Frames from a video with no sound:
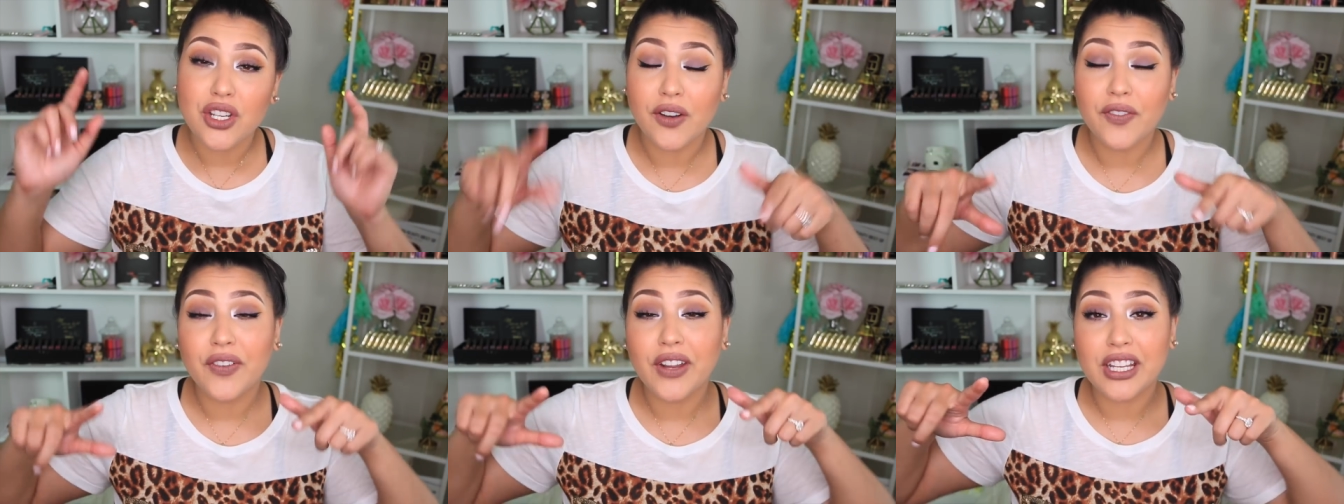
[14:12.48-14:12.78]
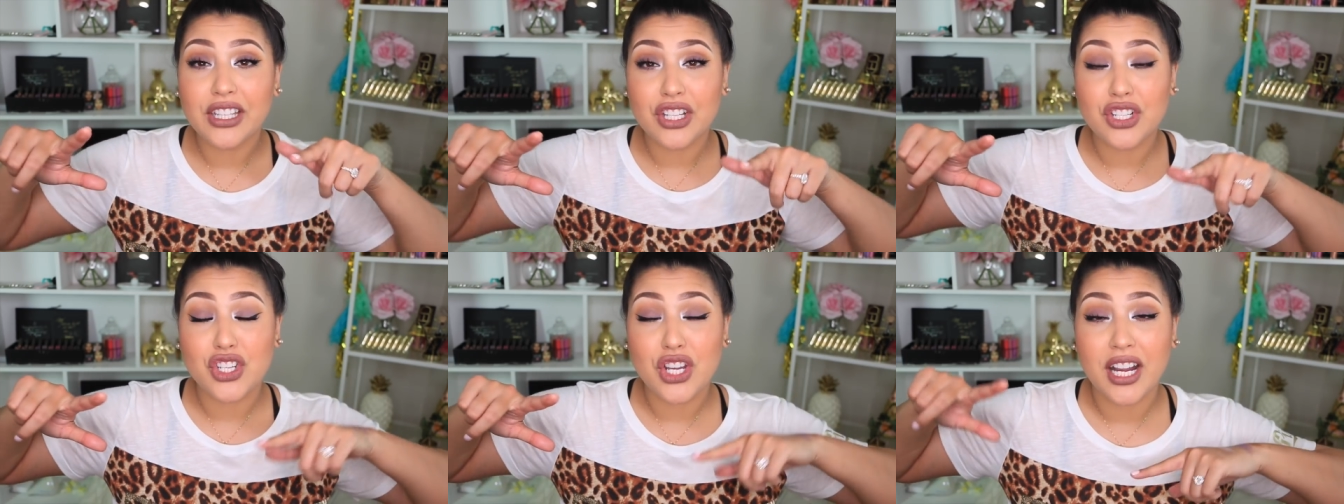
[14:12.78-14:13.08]
Don't
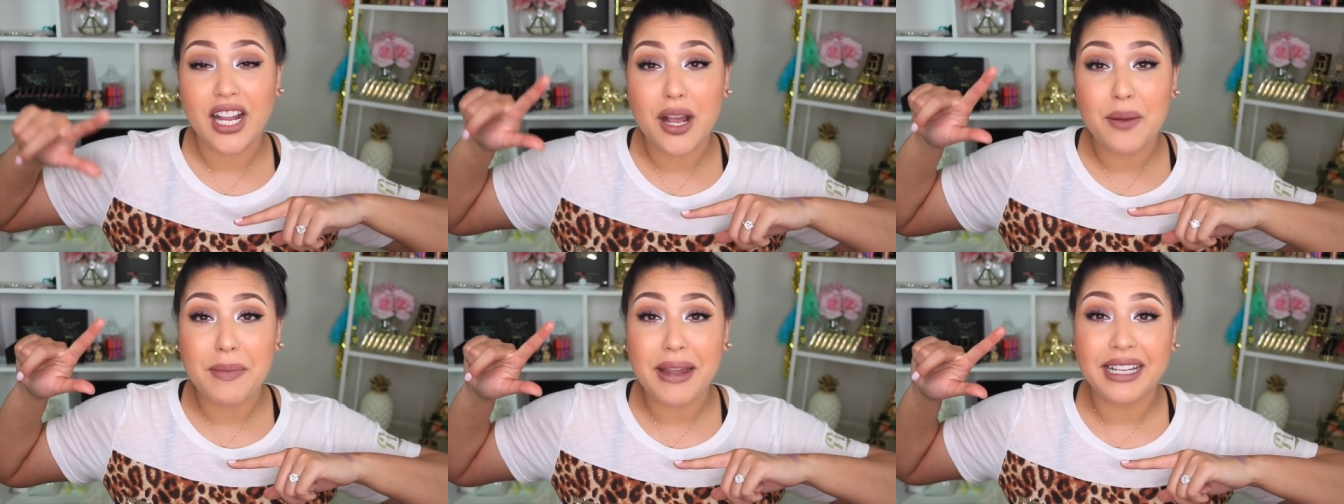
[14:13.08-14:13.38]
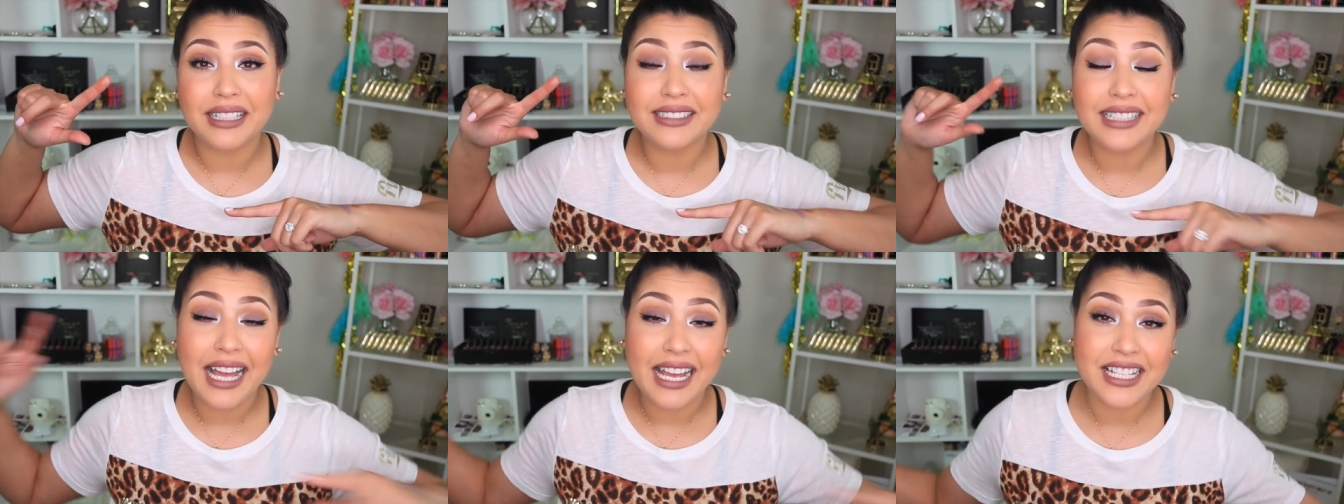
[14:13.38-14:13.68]
forget to check out
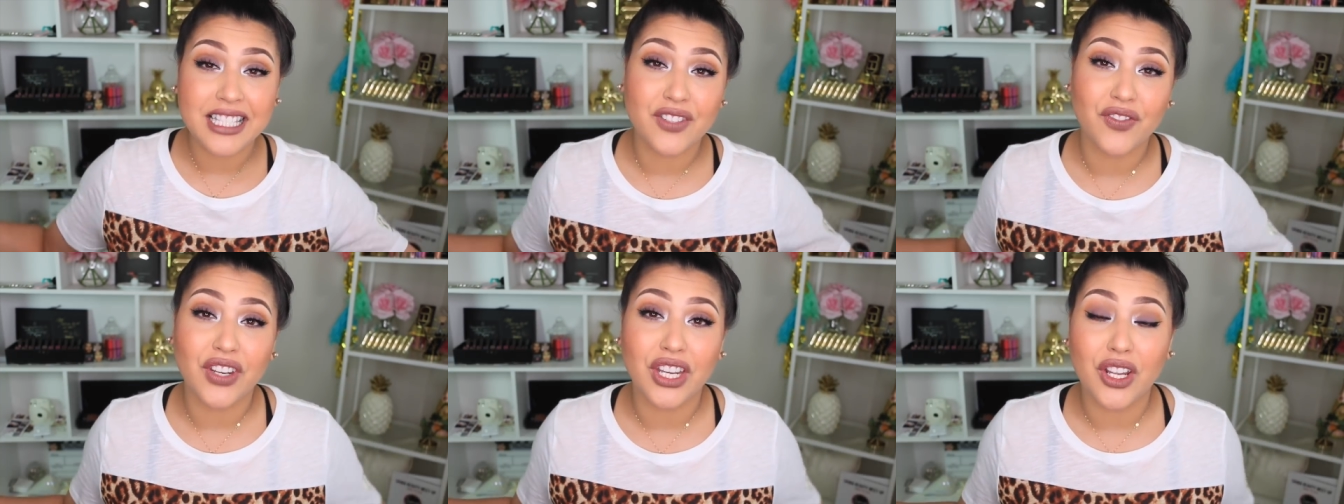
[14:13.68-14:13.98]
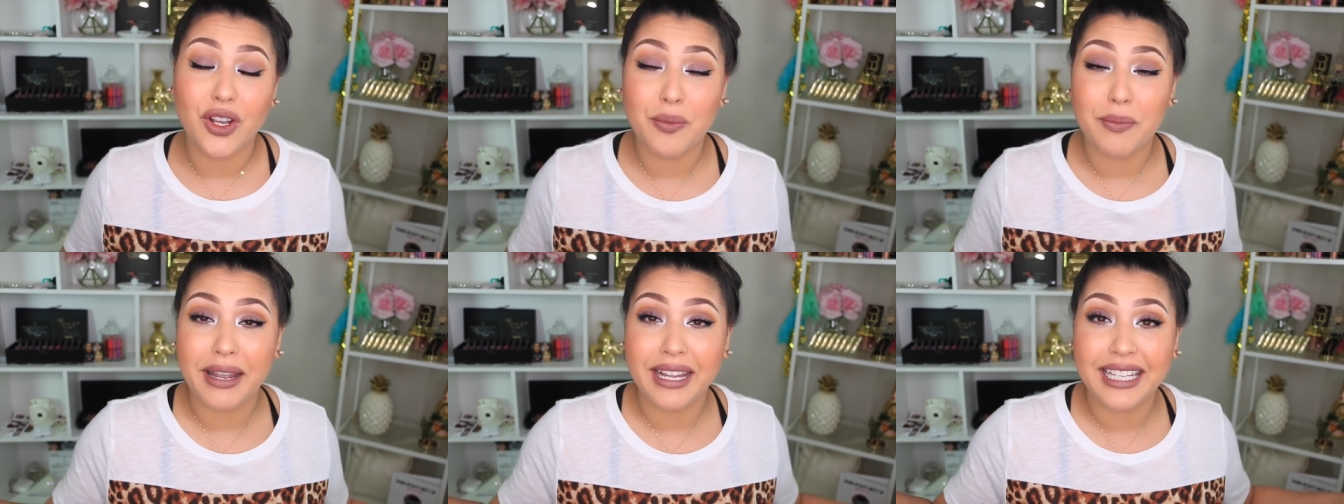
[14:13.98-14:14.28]
my last
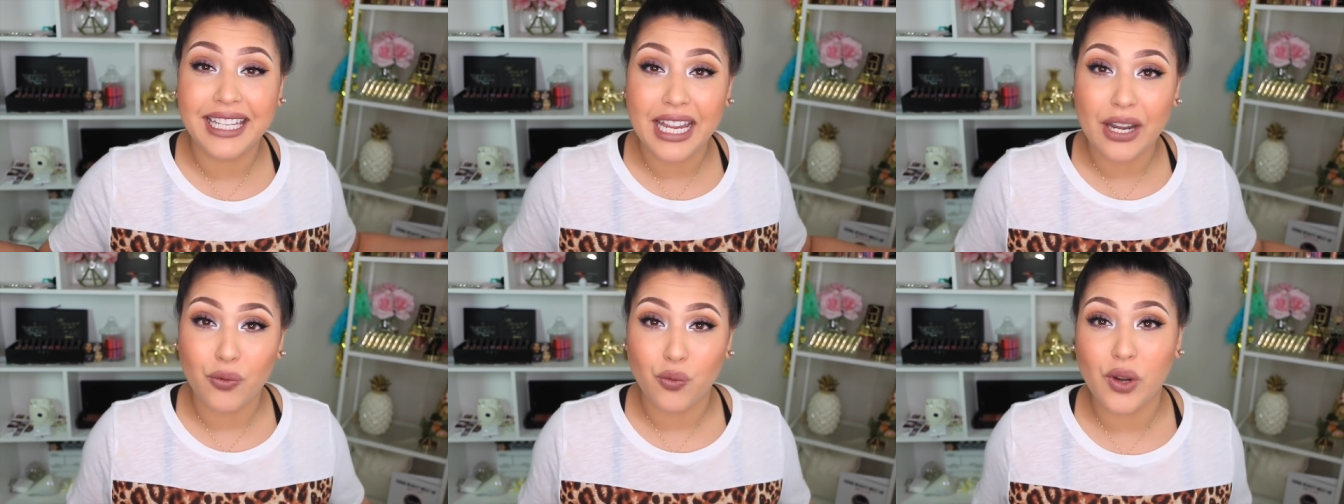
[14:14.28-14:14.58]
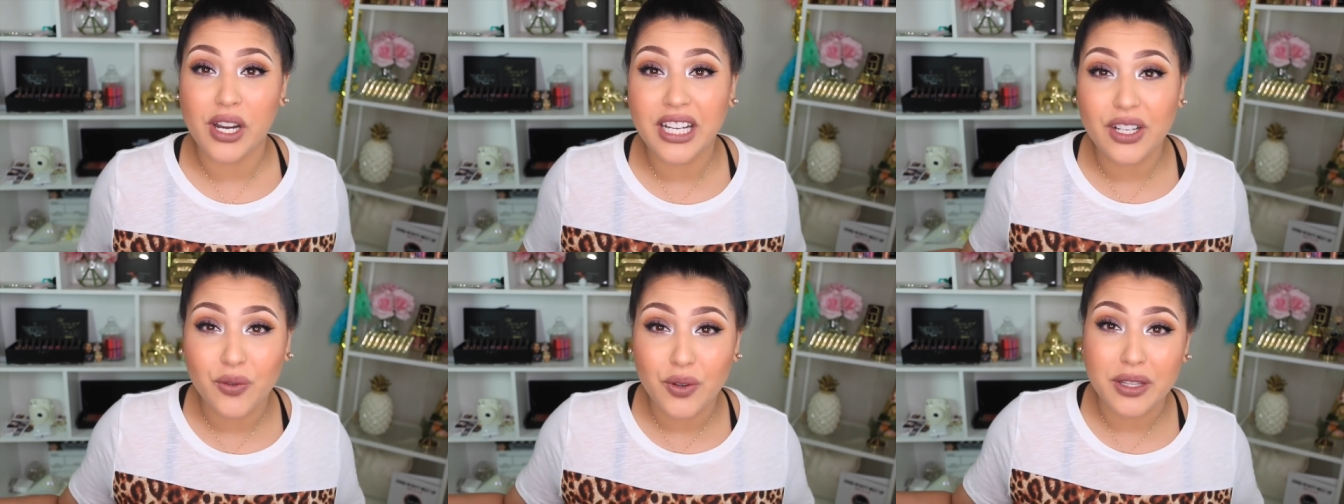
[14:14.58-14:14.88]
video, my get
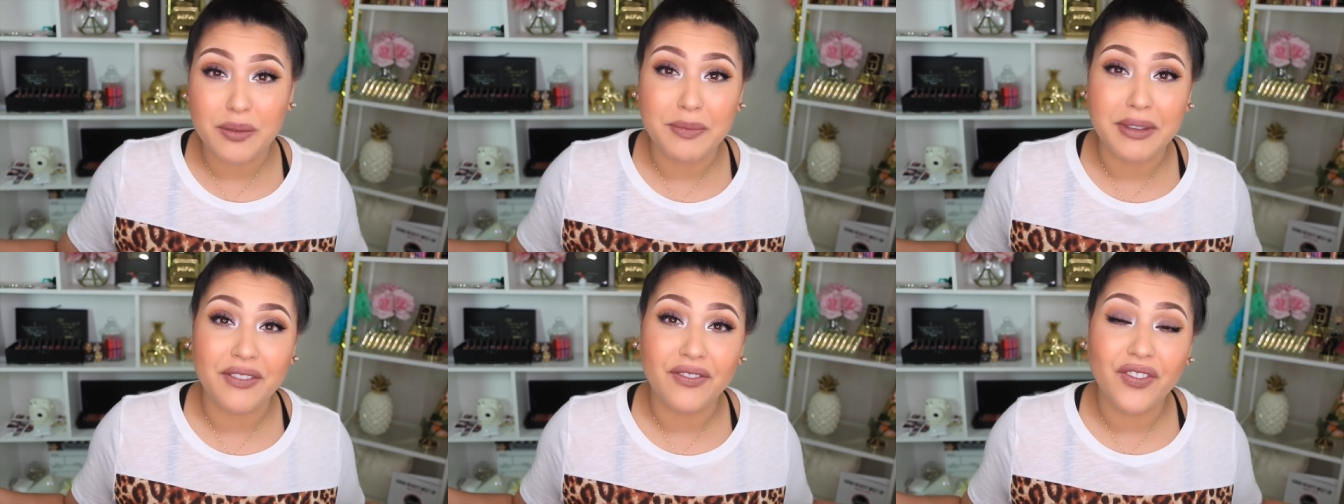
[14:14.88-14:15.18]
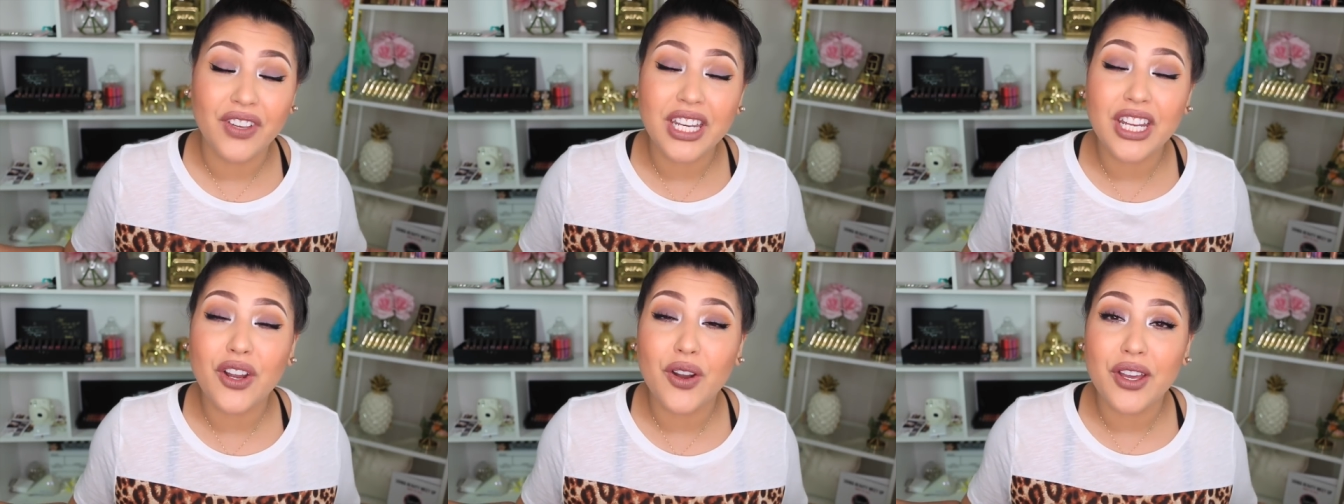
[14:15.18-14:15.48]
ready with me
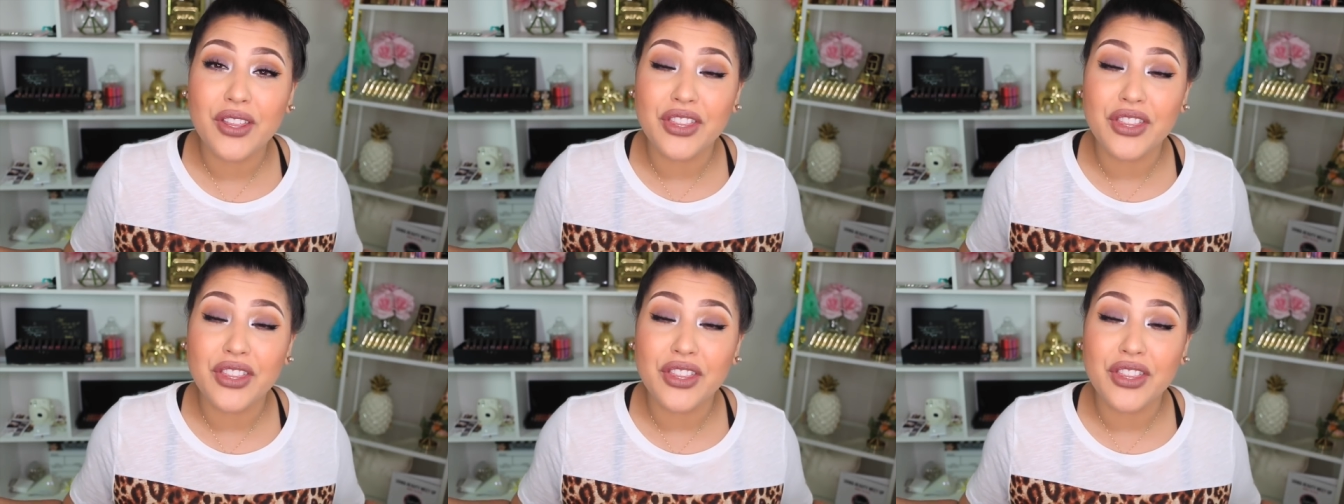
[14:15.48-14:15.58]
video.